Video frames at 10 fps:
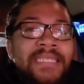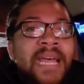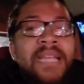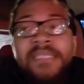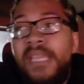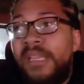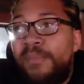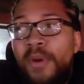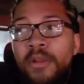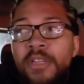not taken
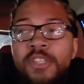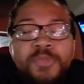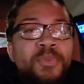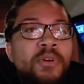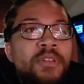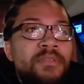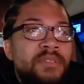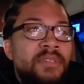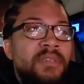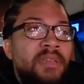part of her
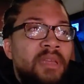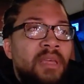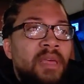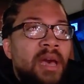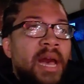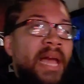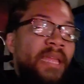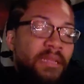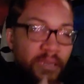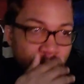spoils? Alright?